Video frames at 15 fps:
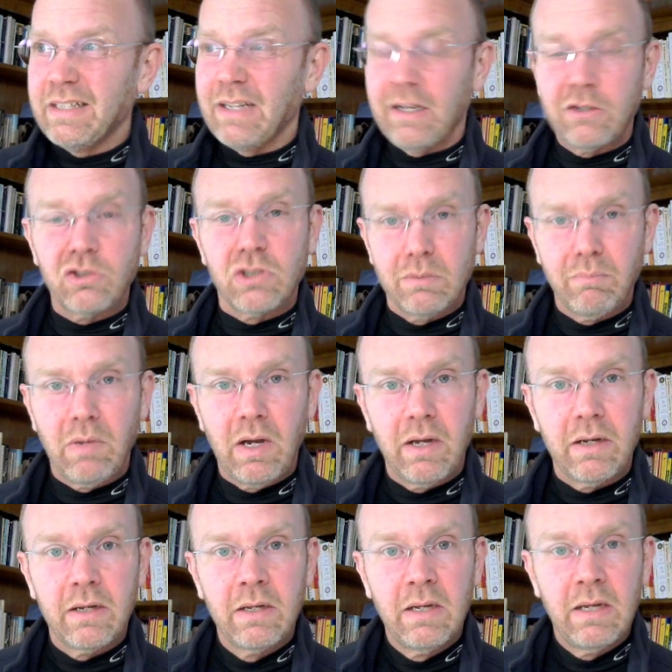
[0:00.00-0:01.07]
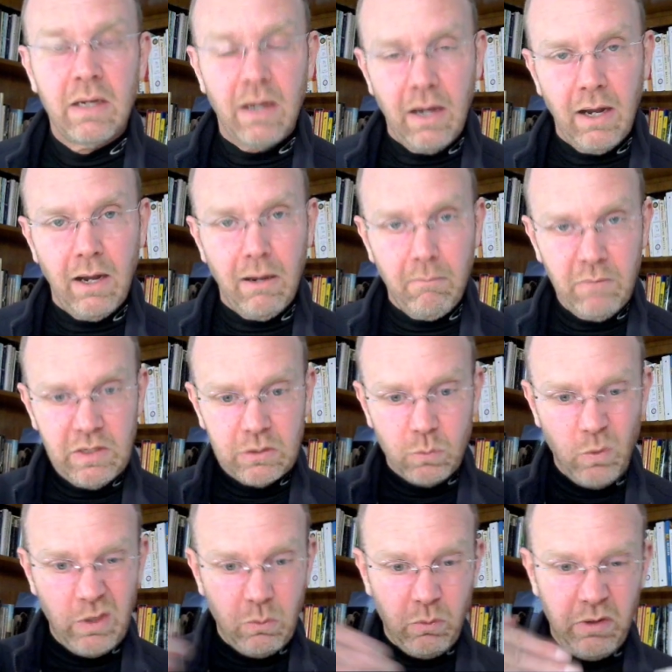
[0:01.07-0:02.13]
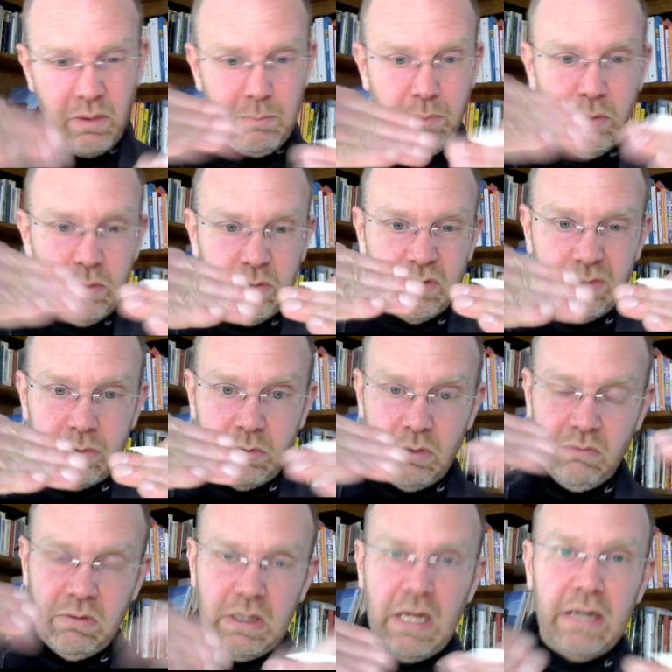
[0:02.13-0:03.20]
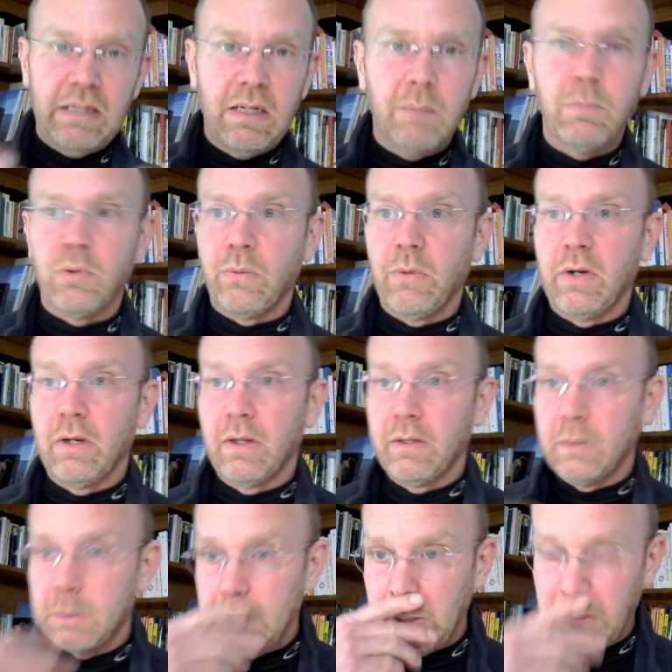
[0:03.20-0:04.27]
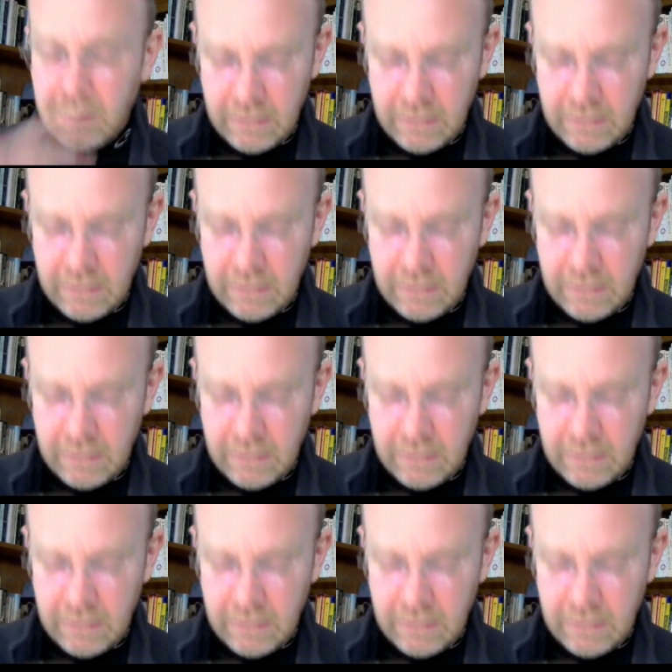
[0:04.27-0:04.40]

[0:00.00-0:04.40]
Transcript: hydrogen bond is one where the poles are sort of lined up with one another. So